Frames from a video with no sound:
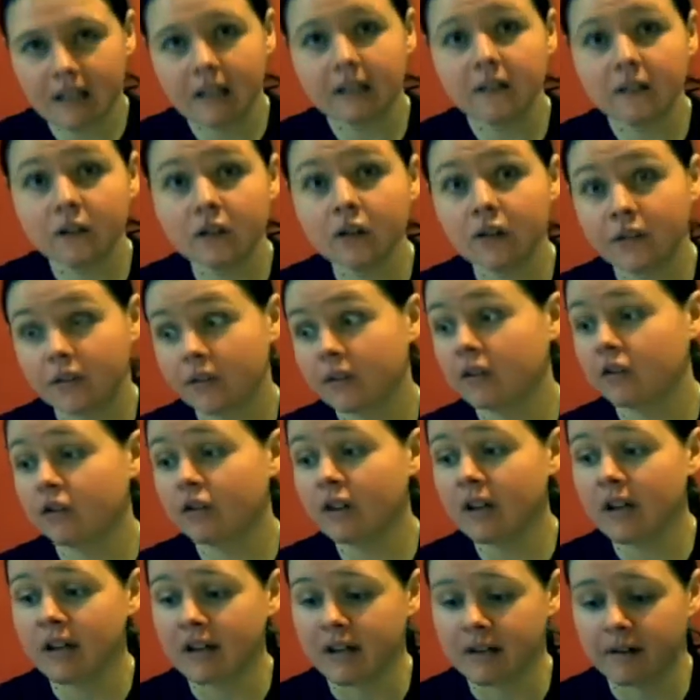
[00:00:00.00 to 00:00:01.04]
looks
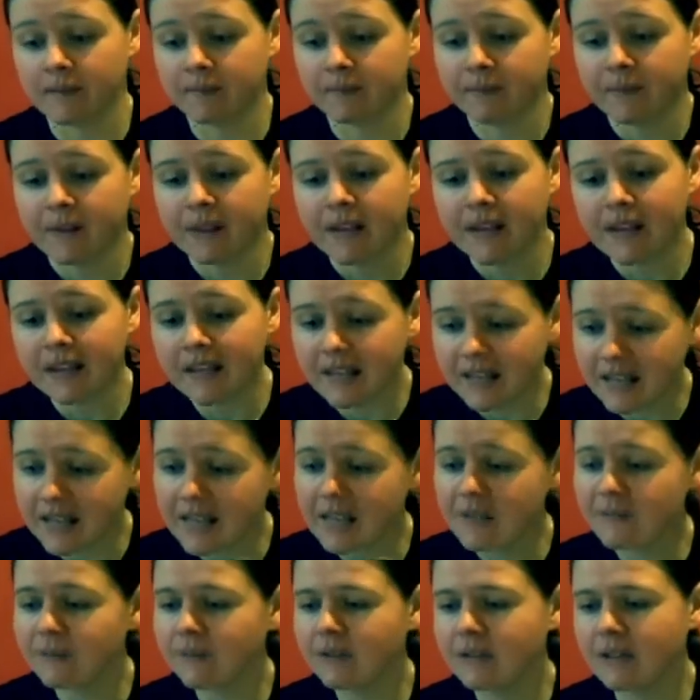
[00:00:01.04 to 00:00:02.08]
legit. It
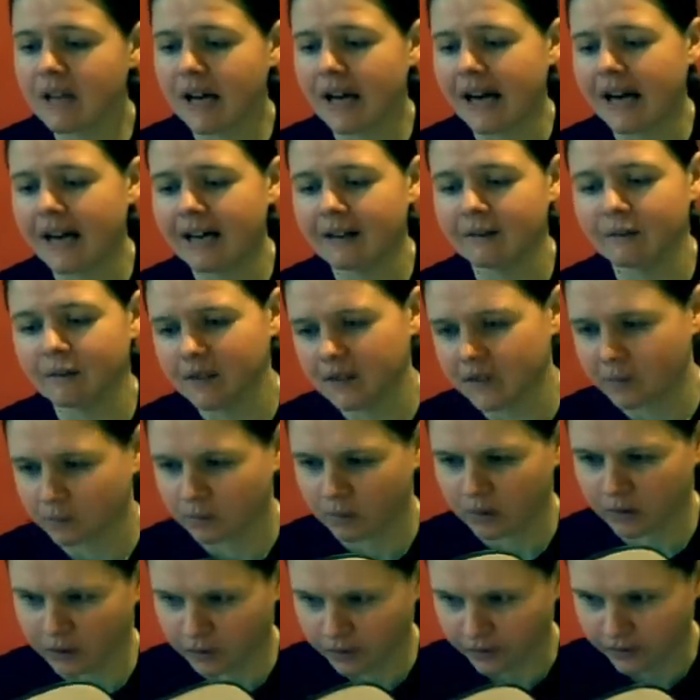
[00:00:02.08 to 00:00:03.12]
even ha this
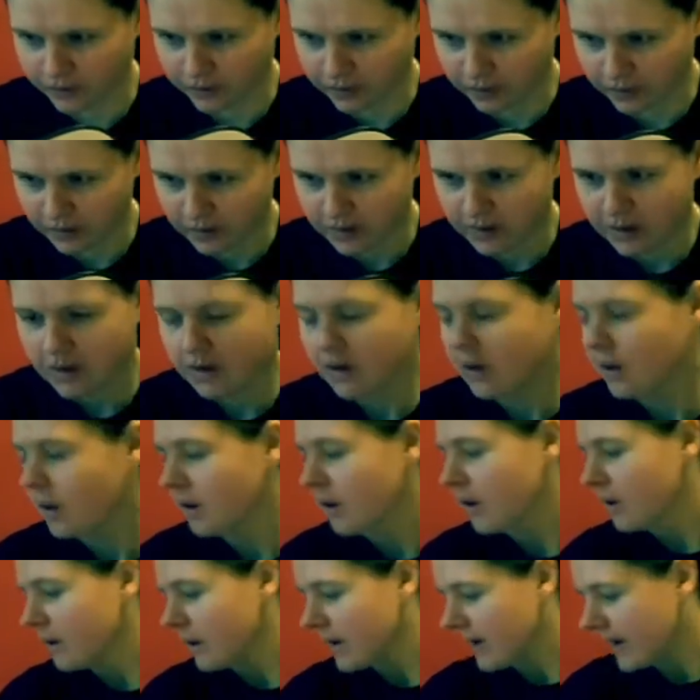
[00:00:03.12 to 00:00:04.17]
one doesn't.
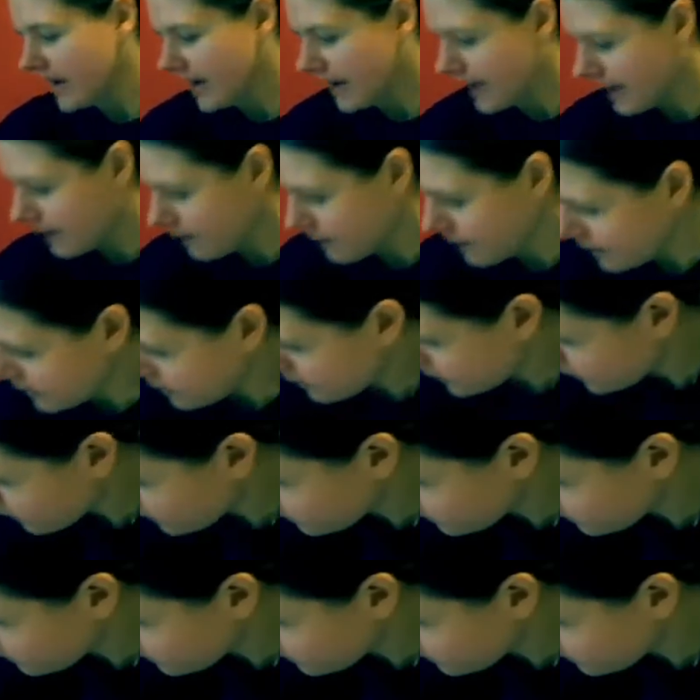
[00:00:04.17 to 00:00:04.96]
Um, the other